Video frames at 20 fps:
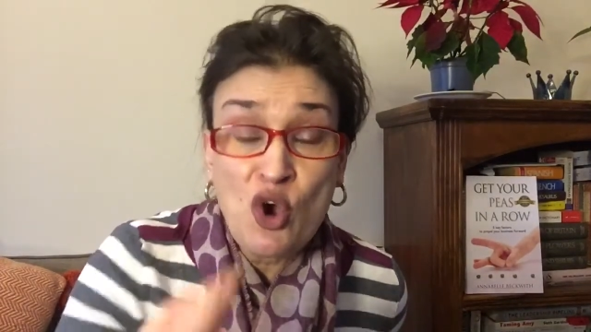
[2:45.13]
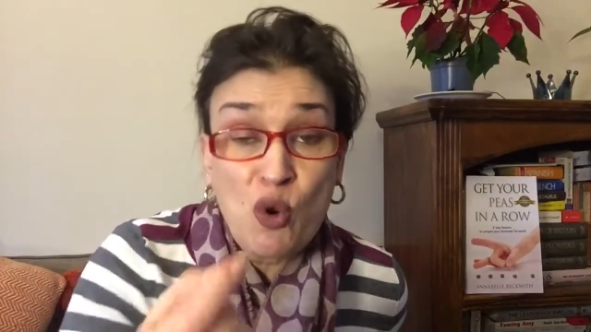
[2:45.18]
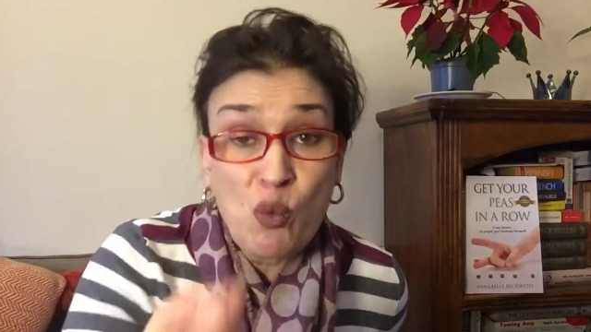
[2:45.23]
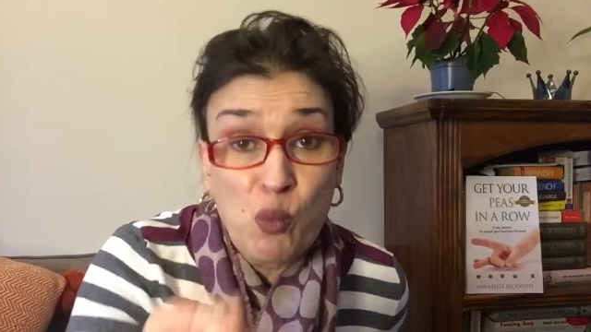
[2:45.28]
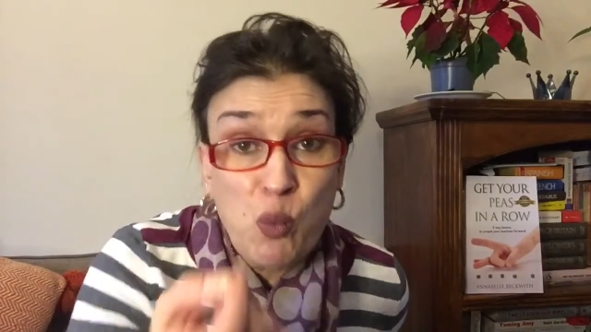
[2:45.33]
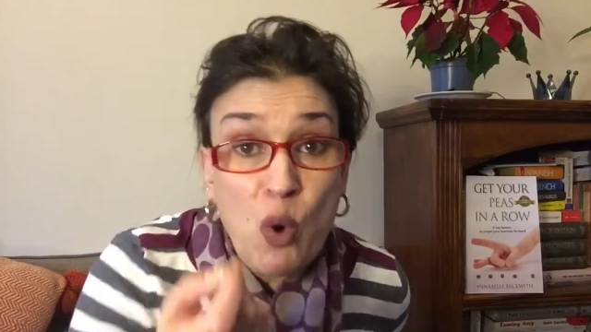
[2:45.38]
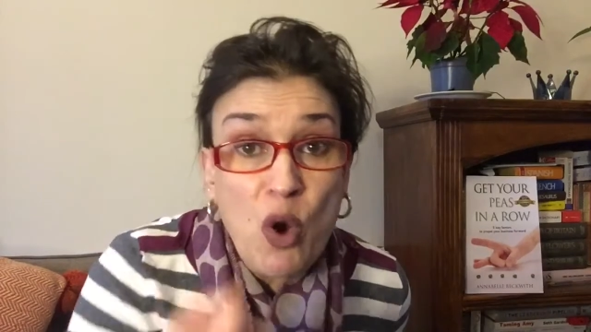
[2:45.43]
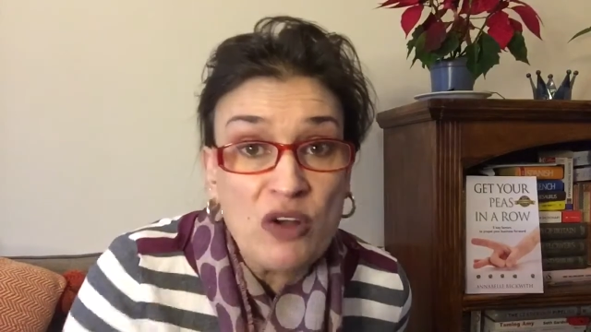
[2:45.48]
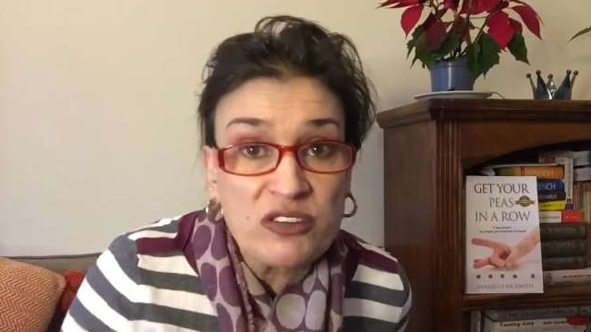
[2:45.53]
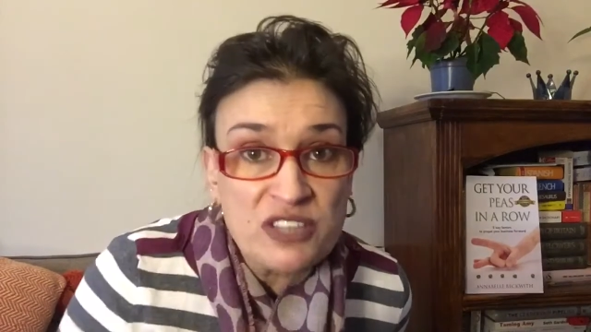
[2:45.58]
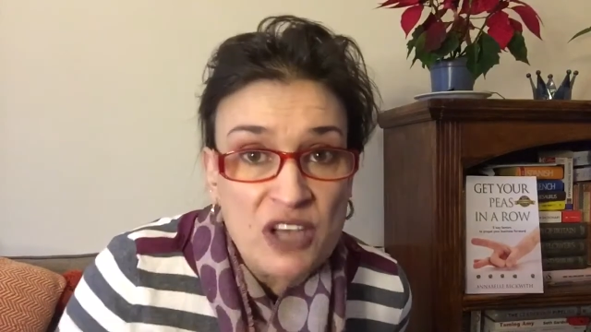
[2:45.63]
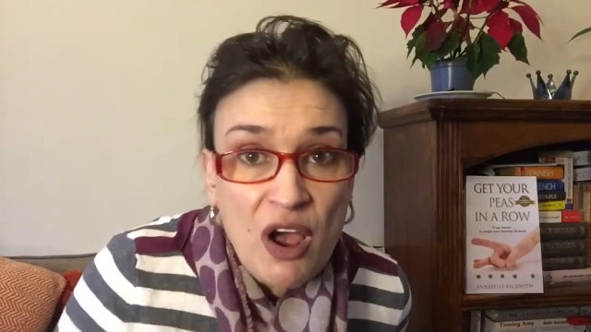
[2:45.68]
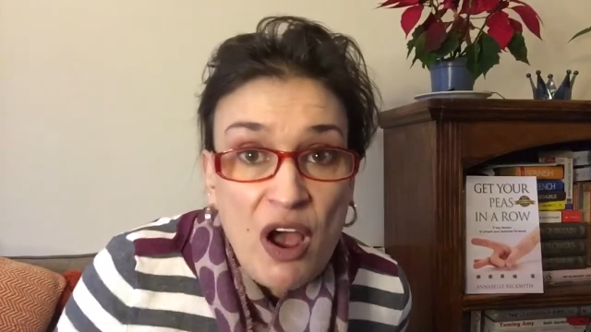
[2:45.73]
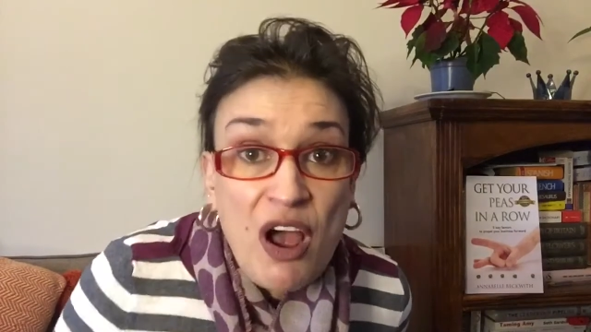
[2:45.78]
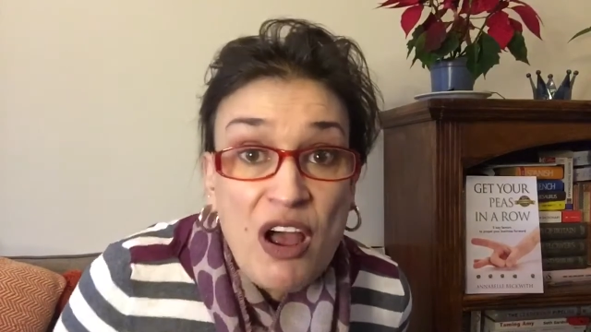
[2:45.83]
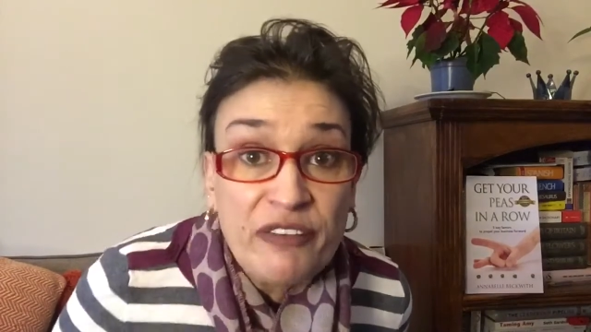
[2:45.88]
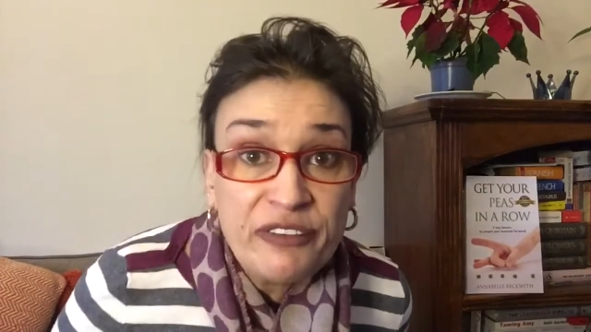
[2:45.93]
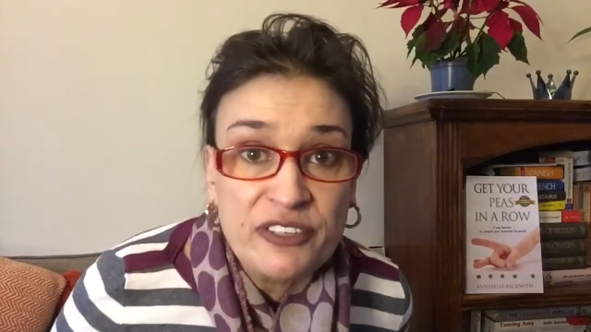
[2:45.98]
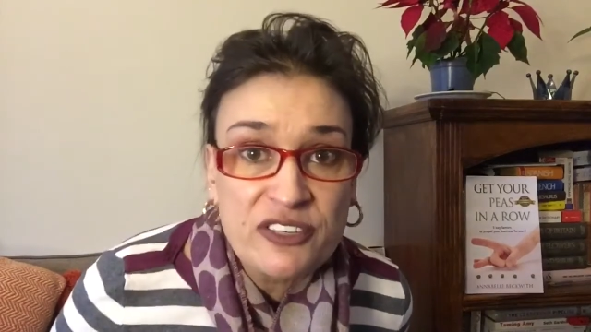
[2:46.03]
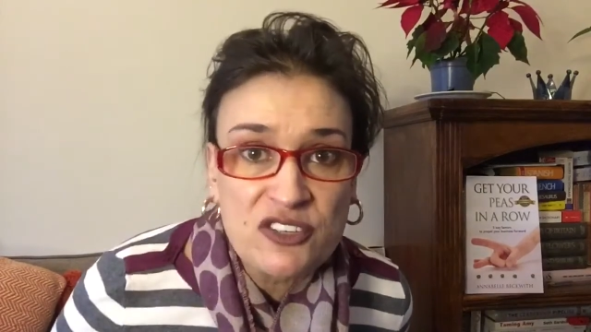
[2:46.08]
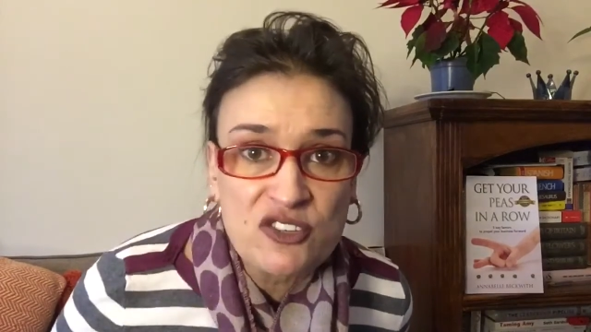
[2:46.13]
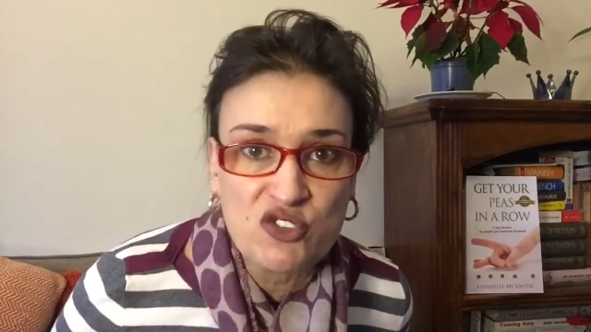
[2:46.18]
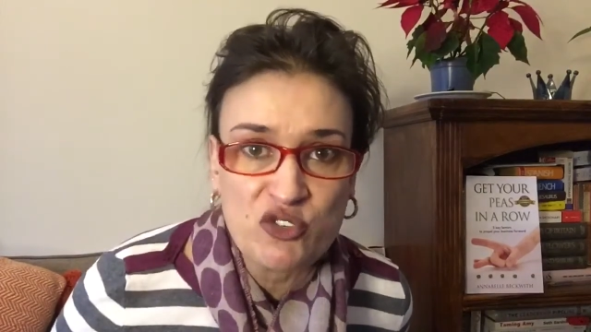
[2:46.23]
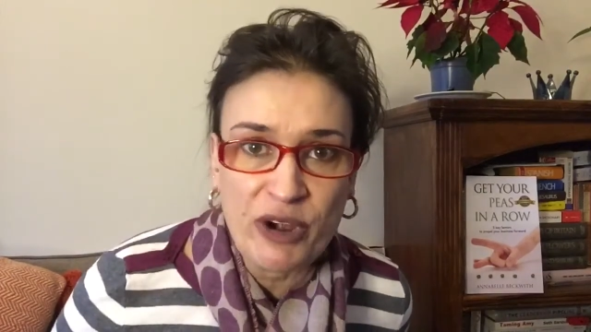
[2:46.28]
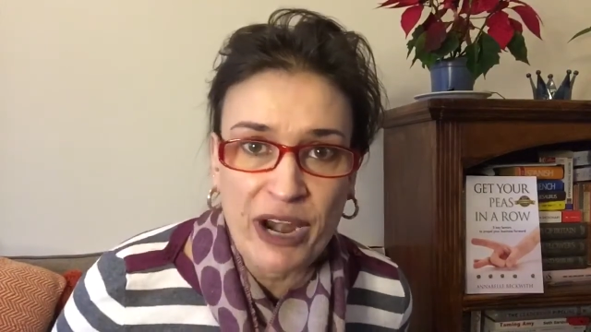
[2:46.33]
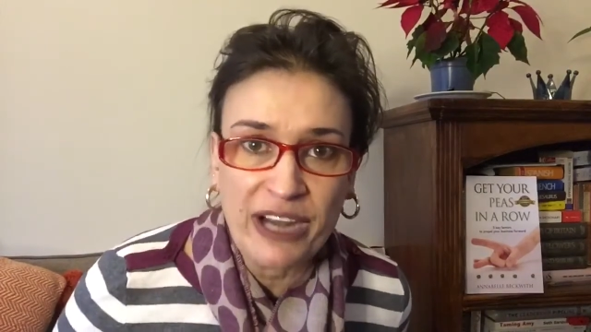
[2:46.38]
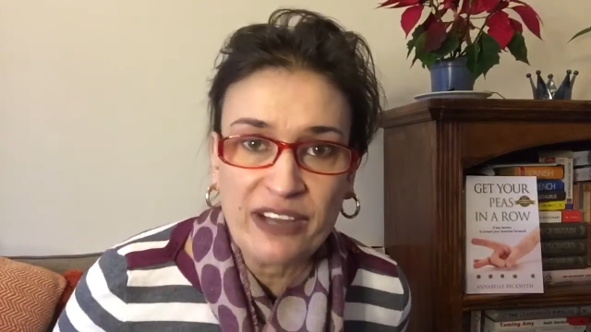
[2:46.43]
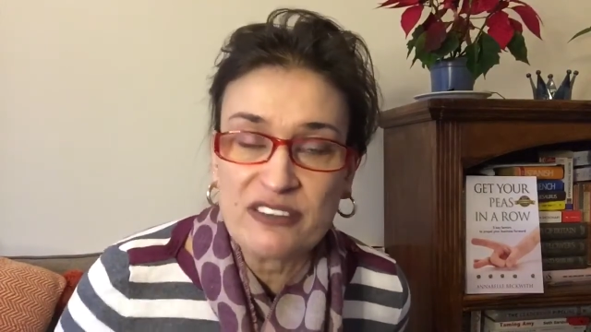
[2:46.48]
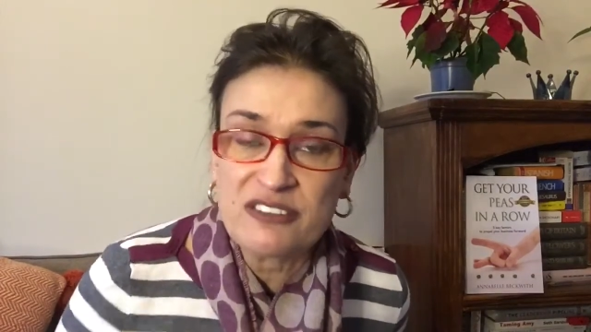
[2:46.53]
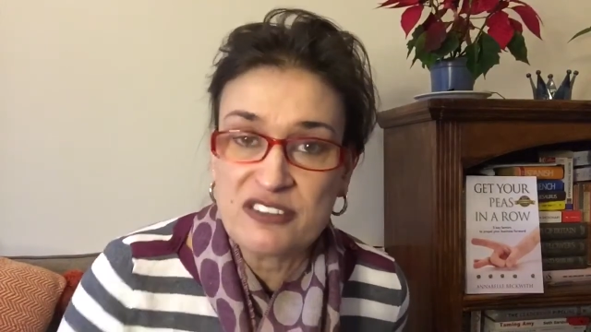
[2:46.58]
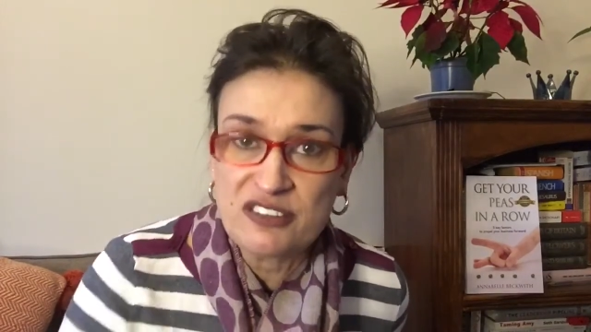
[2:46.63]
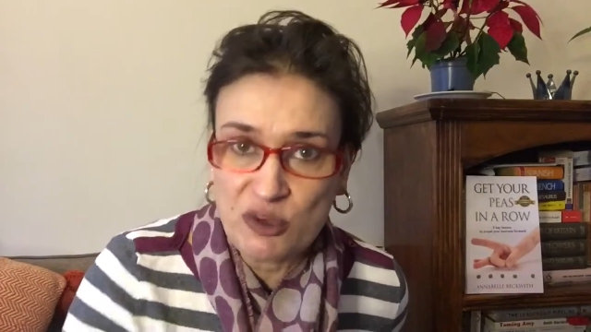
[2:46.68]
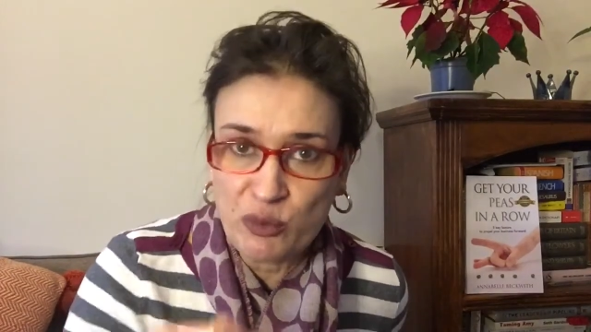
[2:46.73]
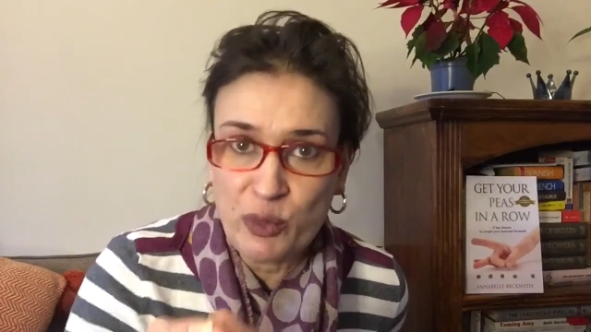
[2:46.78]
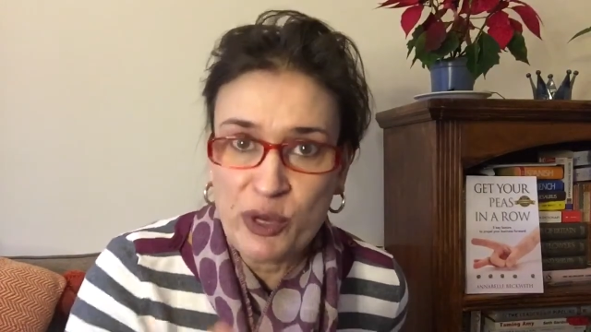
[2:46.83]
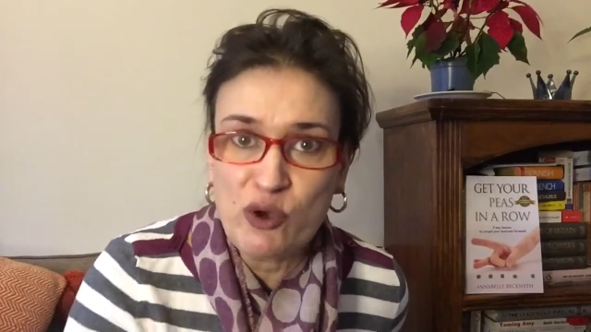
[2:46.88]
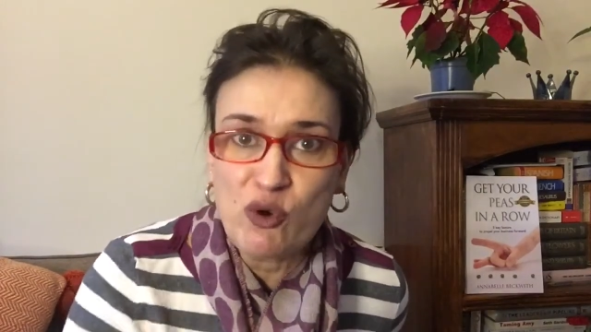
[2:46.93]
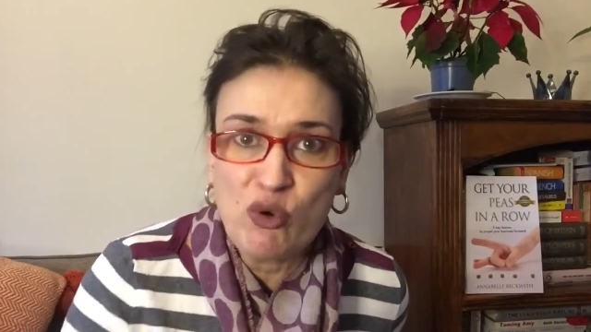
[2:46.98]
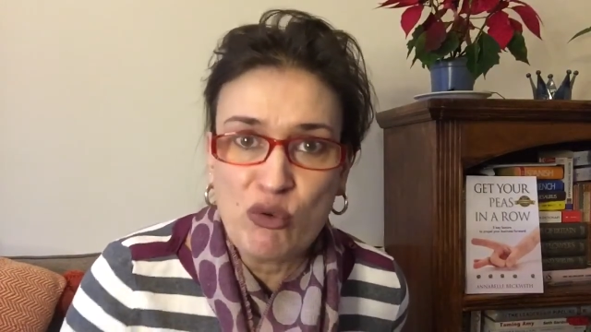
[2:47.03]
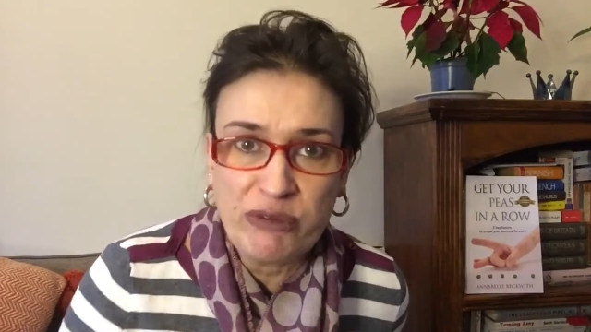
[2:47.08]
What are the strengths that
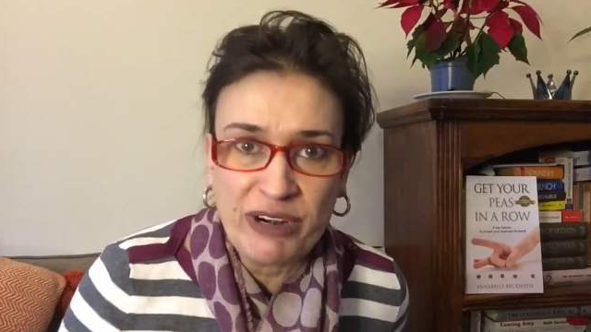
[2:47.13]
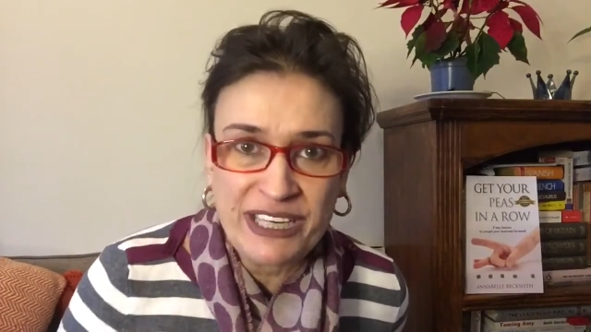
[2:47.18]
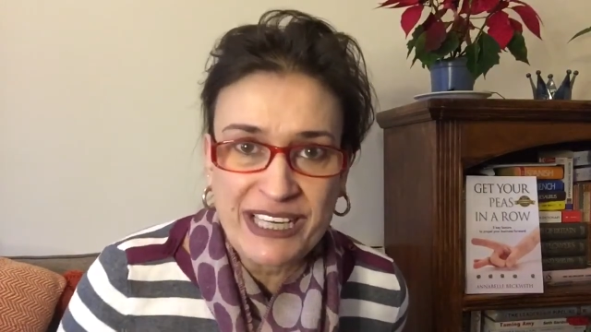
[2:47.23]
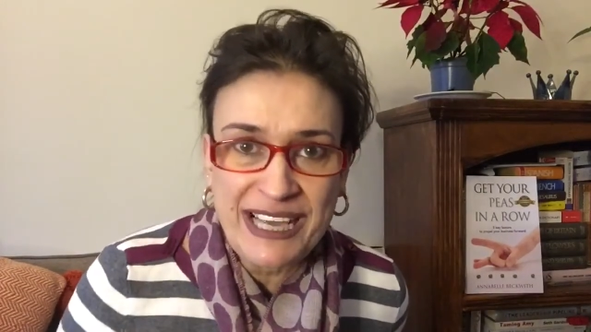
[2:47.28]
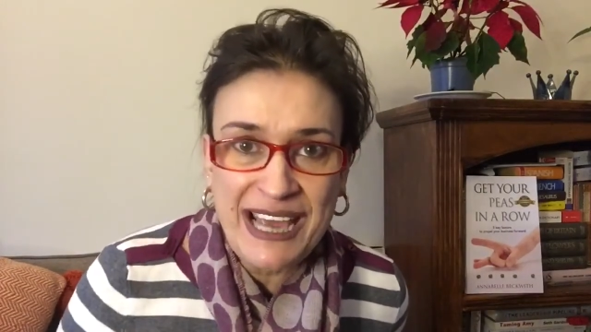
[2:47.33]
we already